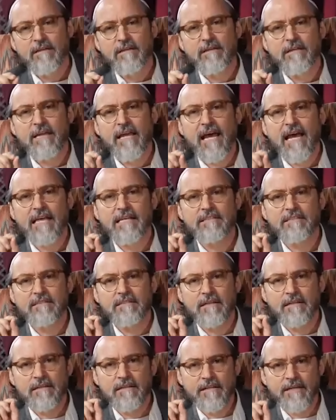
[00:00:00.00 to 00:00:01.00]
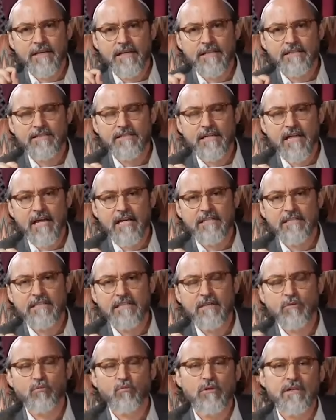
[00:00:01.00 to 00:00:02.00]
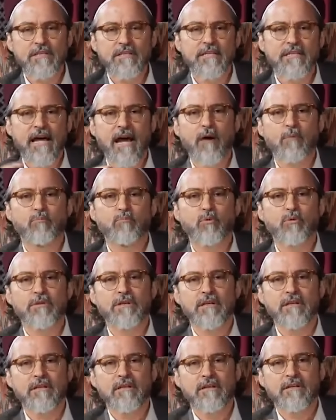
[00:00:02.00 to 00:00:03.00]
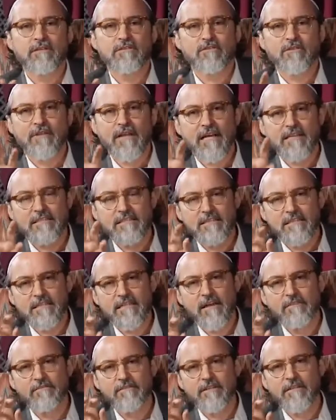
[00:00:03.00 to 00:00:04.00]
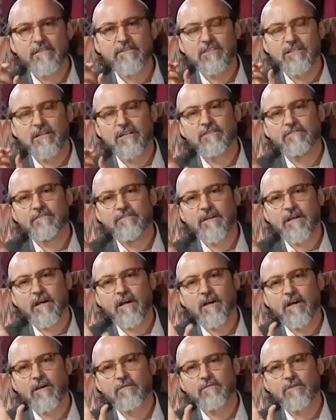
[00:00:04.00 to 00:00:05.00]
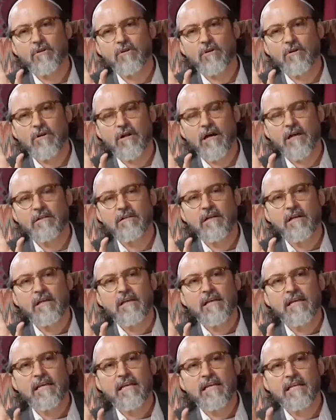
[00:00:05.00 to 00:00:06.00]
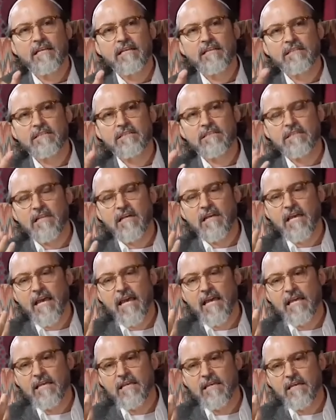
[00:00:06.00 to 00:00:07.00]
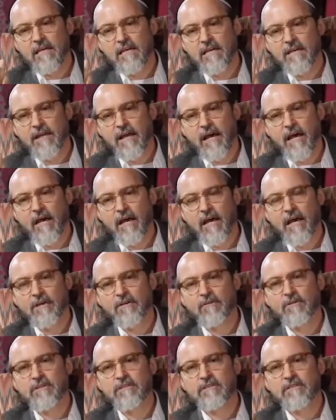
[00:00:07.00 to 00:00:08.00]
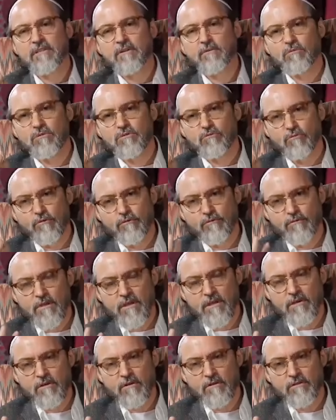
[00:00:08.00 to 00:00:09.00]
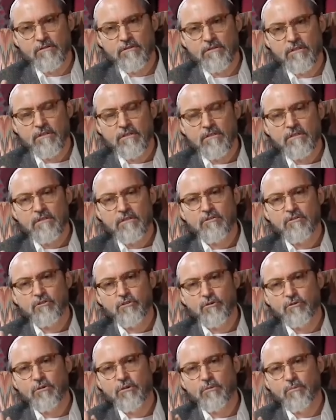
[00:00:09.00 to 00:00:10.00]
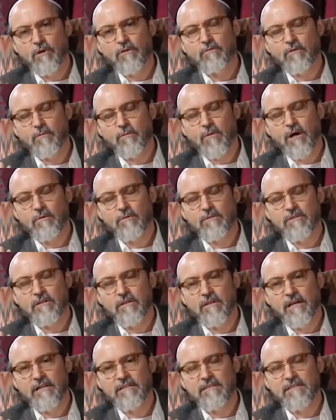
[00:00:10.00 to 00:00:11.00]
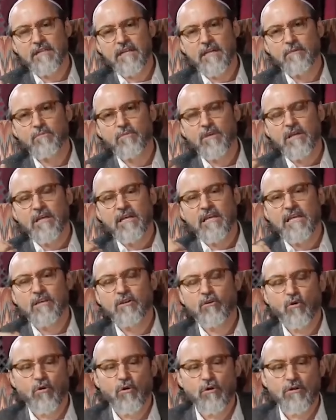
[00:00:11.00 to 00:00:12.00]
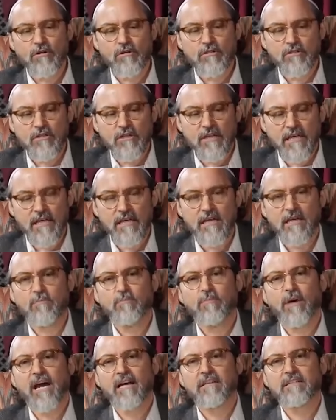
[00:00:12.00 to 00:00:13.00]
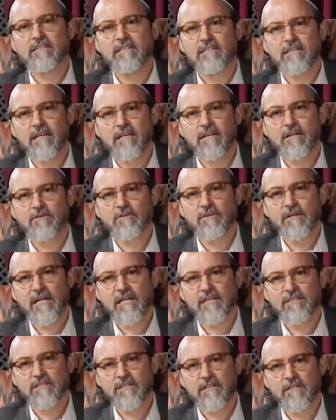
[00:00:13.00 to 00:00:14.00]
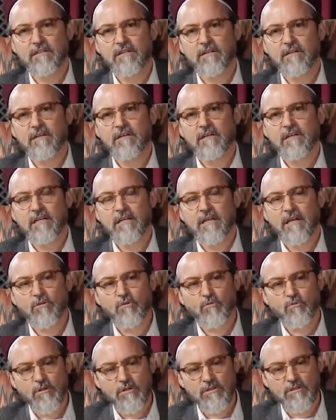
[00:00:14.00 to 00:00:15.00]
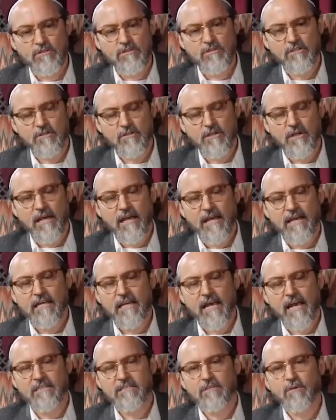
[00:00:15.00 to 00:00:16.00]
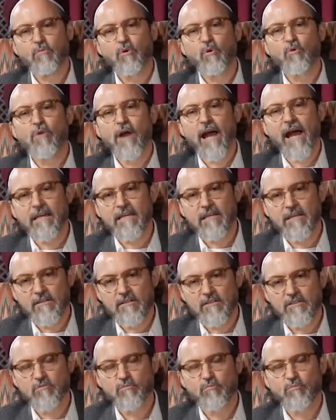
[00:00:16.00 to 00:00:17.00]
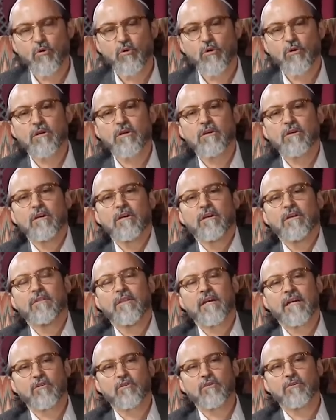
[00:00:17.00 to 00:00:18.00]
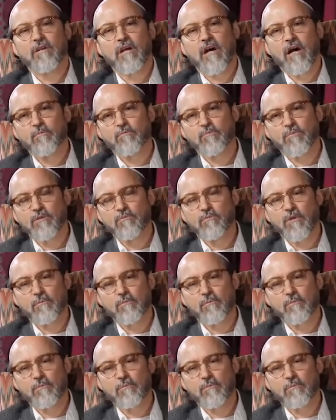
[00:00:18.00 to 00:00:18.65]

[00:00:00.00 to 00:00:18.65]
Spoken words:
li ajl al i'jazi wal ta'abbudi. So that's the definition in fiqh of the Quran. It is an utterance that was revealed to the Prophet Muhammad sallallahu alaihi wasallam in order to incapacitate creation. In other words, as a miraculous book that could not be